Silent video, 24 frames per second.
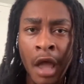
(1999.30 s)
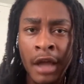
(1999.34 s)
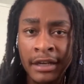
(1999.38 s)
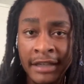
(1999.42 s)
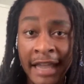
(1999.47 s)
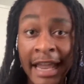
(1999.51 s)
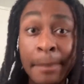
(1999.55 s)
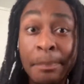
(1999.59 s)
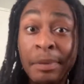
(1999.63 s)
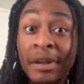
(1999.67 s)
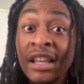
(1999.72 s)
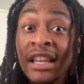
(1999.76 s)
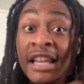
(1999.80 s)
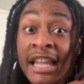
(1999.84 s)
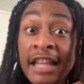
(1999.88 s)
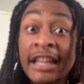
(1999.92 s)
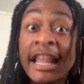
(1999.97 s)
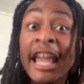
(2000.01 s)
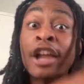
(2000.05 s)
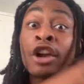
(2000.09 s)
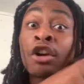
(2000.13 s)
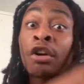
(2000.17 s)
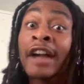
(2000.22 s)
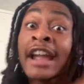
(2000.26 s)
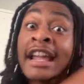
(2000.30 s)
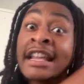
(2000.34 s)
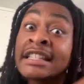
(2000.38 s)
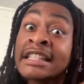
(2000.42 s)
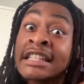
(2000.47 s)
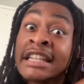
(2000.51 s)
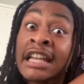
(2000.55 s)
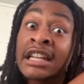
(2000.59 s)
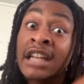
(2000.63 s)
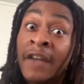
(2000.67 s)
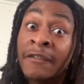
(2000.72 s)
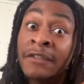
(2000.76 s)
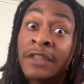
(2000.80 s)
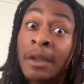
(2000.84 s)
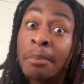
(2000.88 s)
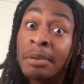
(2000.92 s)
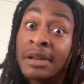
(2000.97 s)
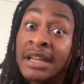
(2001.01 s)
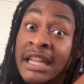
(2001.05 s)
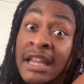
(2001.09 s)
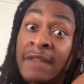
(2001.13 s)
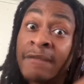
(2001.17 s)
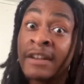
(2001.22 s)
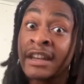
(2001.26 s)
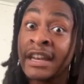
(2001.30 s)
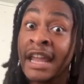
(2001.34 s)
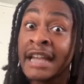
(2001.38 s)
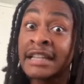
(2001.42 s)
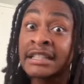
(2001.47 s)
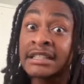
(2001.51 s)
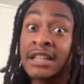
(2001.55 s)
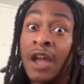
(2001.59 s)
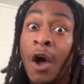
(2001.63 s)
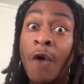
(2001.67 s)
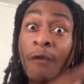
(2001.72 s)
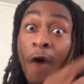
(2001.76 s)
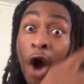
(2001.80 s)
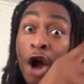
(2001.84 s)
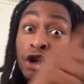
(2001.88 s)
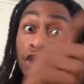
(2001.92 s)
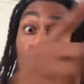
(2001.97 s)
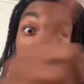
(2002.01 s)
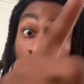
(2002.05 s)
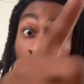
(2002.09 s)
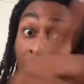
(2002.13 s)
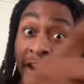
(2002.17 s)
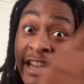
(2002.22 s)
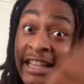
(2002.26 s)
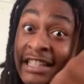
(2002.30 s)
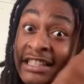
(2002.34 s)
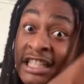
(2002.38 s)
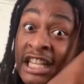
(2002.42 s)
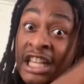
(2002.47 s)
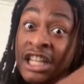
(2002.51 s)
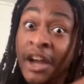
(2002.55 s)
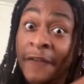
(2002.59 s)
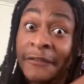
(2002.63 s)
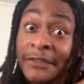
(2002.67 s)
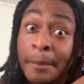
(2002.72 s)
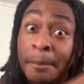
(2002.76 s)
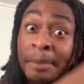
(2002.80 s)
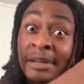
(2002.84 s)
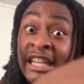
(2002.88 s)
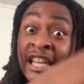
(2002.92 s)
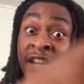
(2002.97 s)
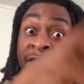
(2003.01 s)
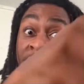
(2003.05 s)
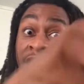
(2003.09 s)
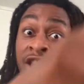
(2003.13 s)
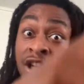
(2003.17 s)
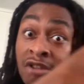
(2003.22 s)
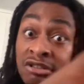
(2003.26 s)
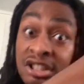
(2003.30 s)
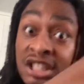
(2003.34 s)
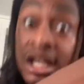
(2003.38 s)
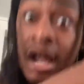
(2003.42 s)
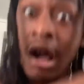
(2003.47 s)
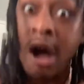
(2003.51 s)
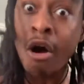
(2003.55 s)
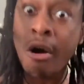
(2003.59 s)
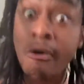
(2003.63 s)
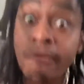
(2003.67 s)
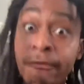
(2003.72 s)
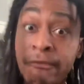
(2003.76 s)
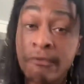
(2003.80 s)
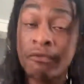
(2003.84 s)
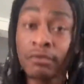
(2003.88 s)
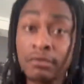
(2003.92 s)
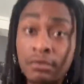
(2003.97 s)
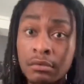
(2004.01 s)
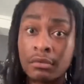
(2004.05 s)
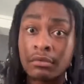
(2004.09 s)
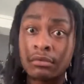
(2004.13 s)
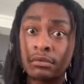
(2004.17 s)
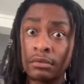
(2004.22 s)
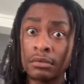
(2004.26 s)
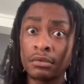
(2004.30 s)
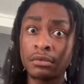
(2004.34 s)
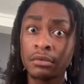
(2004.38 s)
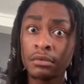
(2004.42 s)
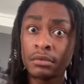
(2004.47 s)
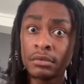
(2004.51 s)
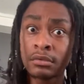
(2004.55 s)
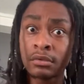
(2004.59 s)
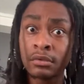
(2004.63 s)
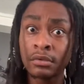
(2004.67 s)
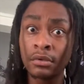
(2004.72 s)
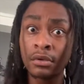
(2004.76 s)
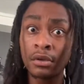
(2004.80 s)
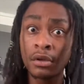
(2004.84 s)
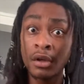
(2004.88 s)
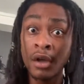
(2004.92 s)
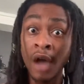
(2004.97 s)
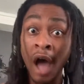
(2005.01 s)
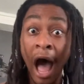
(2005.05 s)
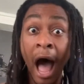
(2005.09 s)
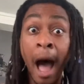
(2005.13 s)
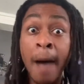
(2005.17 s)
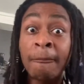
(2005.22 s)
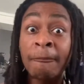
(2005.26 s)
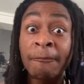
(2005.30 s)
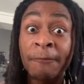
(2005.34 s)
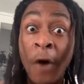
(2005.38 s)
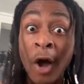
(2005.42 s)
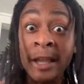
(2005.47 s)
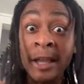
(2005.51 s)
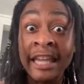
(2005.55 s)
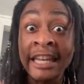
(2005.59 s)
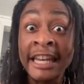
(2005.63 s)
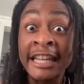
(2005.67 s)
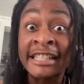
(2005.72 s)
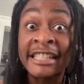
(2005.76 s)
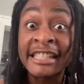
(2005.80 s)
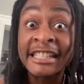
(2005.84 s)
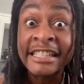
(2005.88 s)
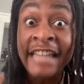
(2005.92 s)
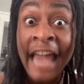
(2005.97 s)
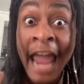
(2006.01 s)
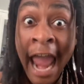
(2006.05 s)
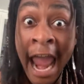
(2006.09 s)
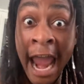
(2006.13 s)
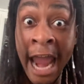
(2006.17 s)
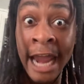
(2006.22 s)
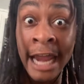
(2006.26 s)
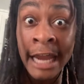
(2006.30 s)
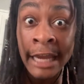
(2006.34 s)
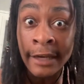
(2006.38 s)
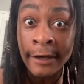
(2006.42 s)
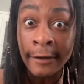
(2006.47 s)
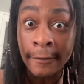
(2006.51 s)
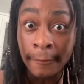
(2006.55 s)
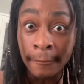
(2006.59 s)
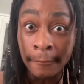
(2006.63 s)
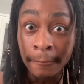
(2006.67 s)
They believe they crazy enough to believe in themselves. Are you crazy enough to believe in yourself? I'm fucking insane.